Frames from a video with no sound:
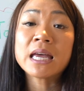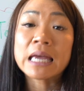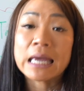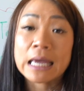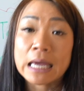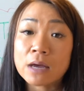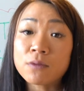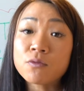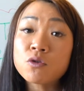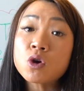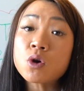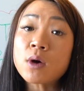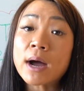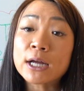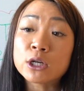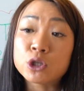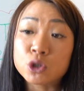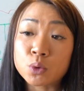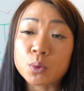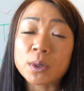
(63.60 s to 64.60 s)
If you
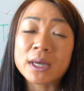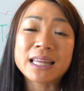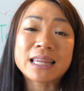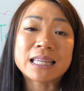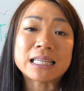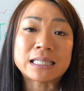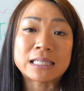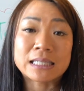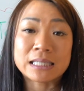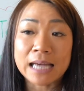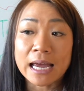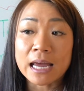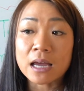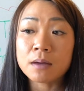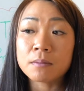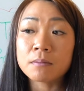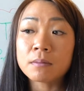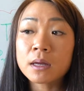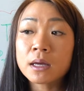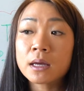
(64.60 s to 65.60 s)
are doing the
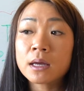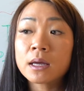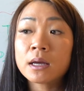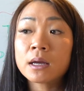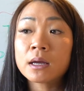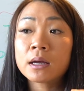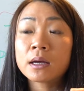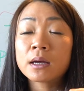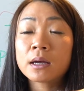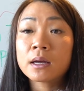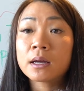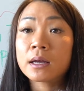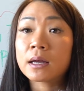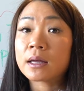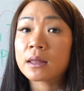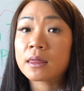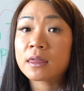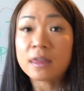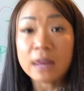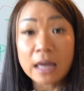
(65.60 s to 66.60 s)
same
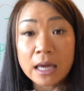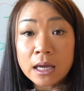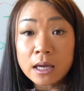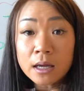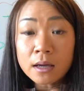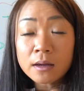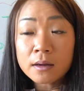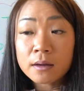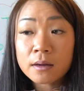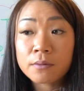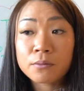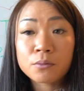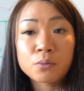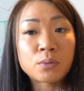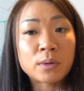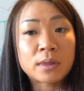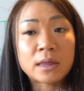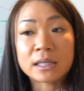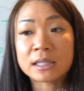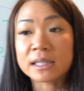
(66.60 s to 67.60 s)
thing
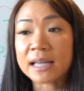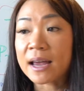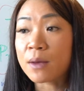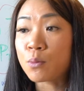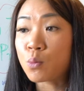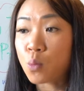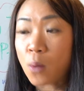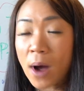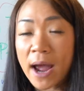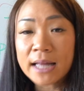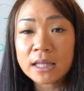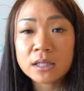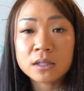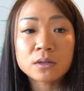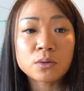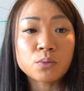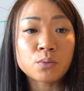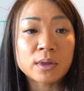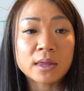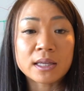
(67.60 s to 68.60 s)
with the same
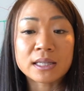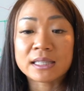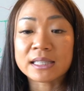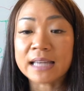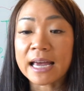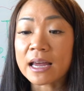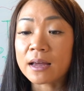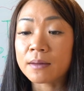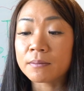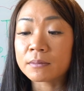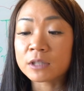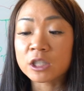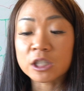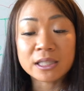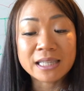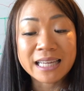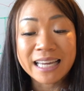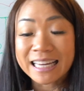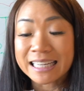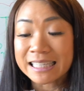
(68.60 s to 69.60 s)
weights, with the same,
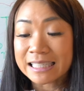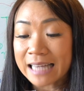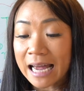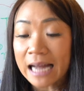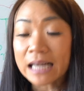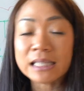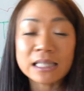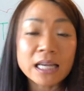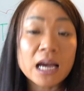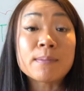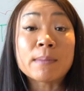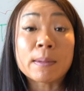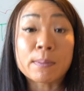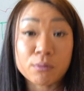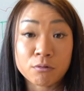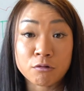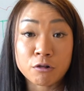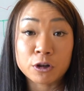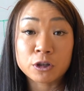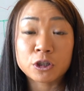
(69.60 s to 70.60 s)
just the exact same
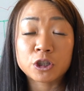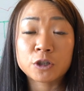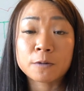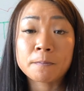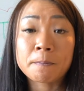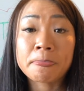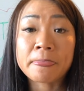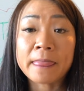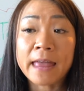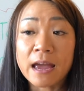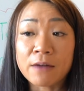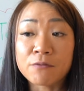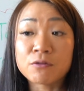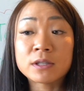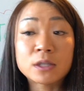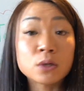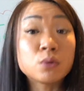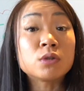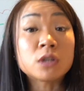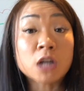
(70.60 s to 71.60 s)
approach every
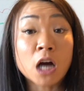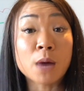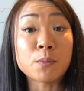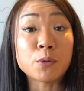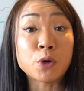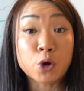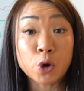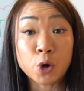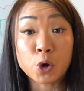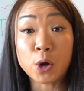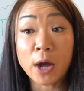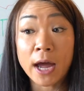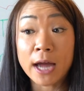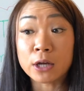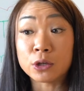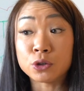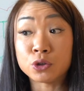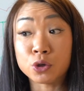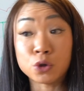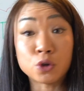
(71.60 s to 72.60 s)
single time you go
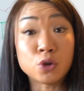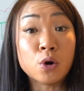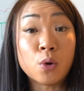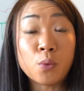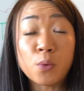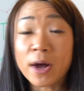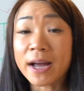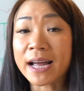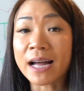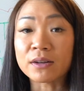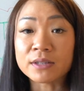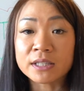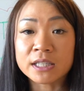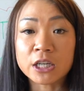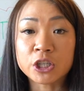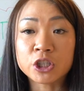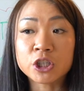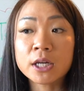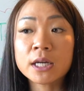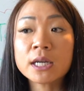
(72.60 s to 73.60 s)
and do your workout
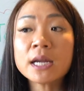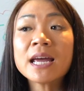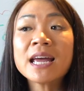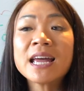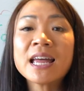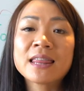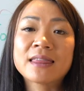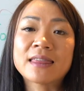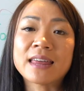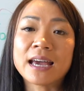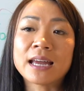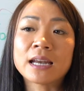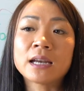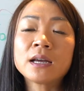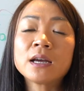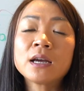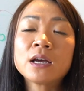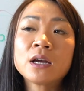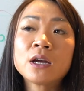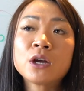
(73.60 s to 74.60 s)
session, then
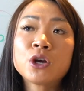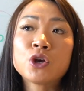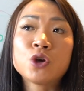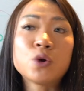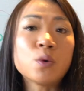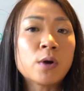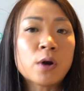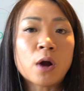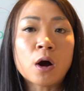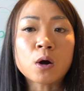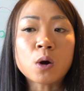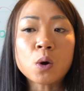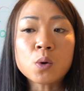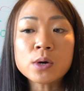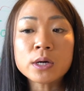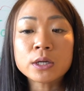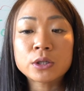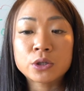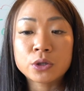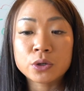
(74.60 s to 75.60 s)
you're not
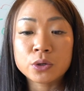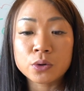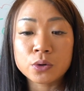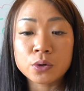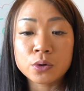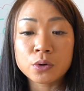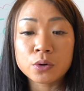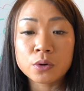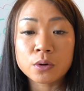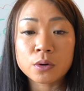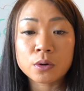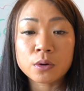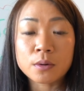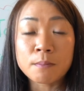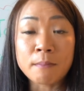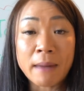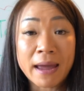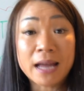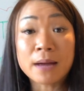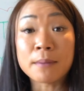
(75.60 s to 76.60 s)
going to
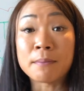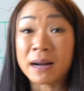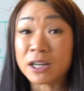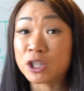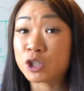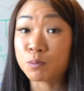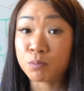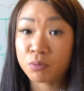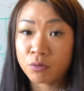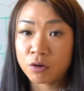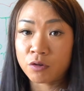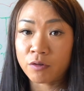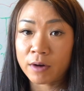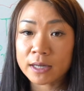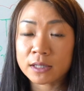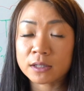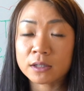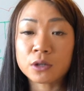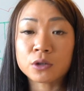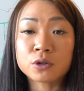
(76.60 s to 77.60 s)
make much
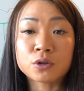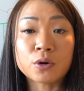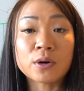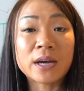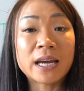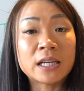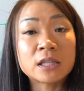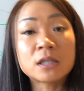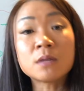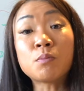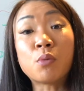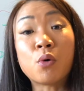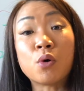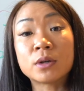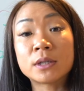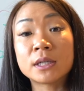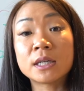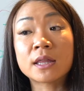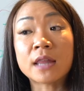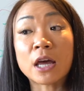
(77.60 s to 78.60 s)
progress. So it is
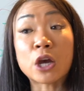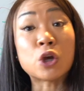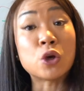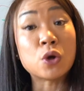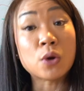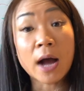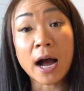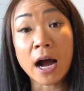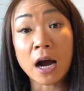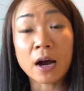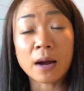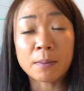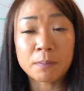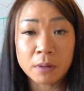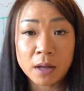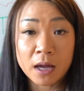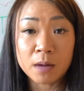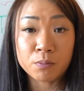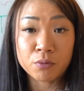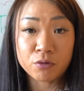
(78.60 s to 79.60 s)
important that you are
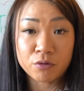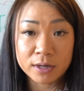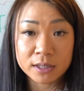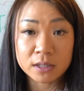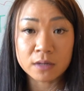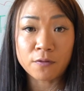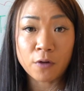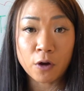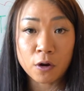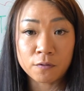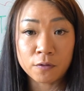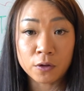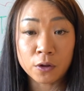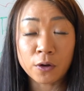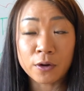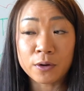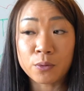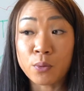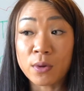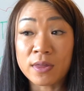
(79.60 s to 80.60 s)
applying progressive
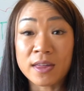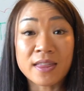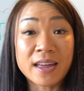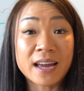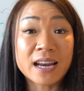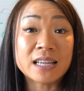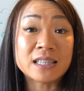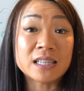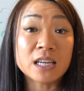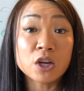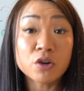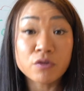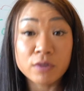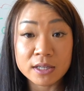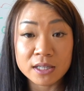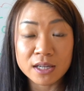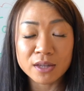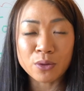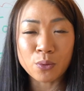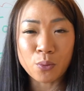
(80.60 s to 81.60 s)
overload, whether that is
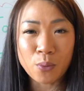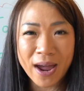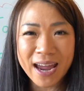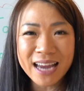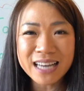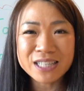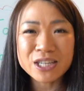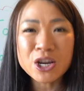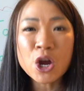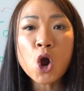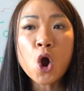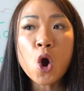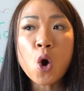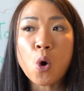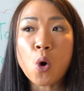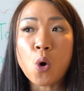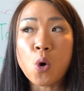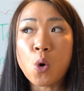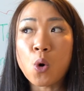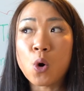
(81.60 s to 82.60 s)
increasing the weight
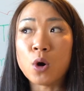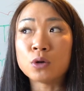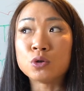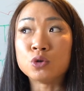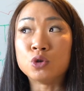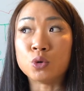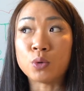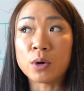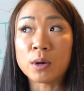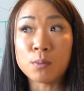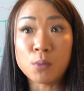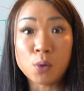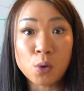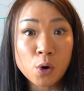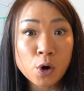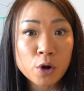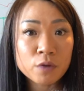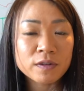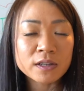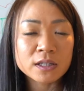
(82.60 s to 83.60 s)
or doing
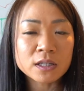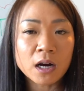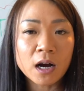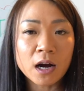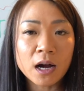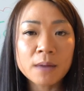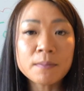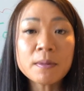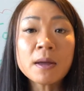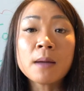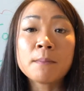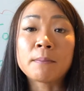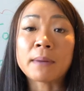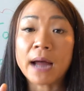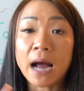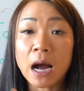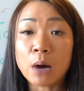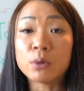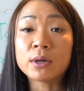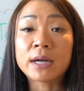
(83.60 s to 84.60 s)
more over time, but
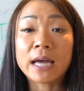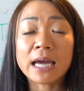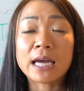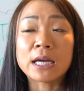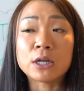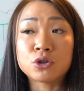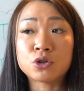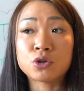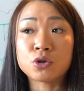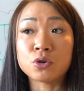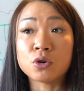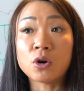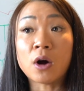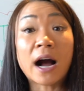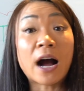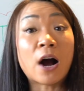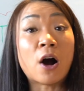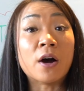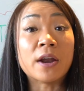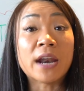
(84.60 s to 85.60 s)
I will get into
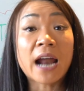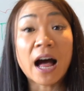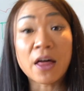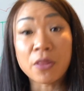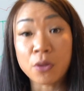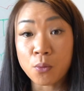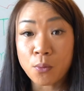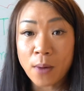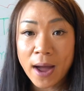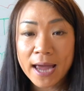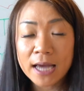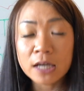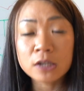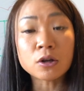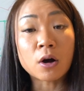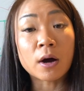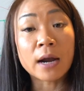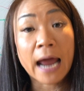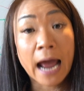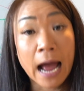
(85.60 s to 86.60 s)
on other ways
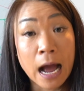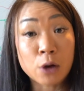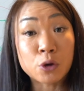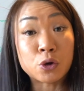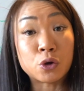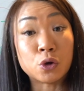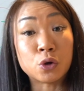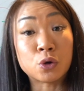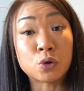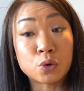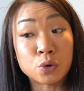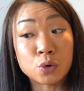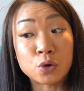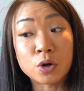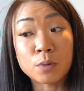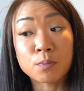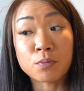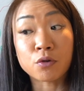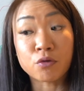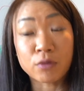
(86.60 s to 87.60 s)
on how you
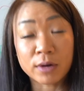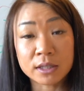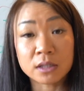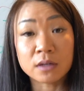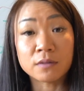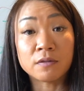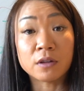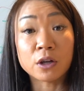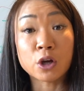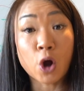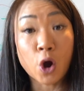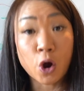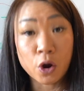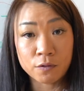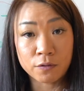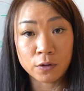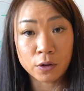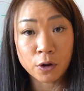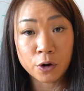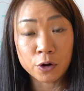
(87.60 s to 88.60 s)
could progressively
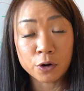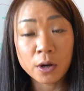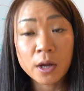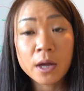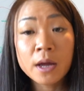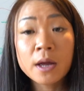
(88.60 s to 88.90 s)
overload.